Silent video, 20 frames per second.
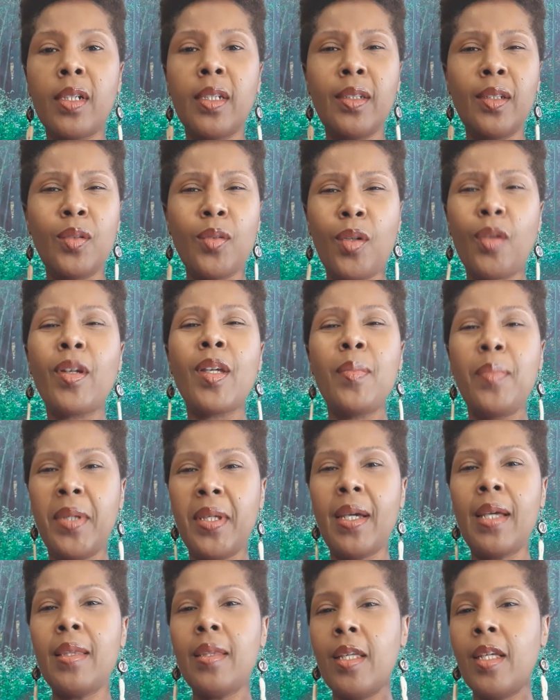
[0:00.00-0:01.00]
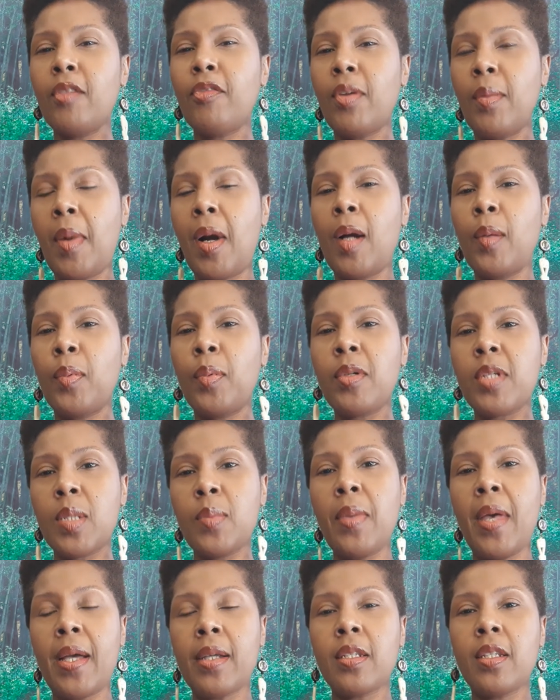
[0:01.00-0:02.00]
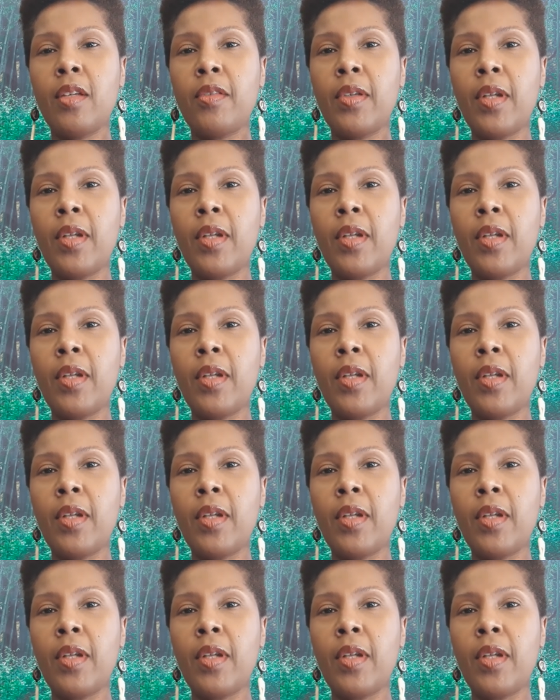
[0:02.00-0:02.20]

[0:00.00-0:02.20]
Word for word: a little creepy, I think, from our perspective.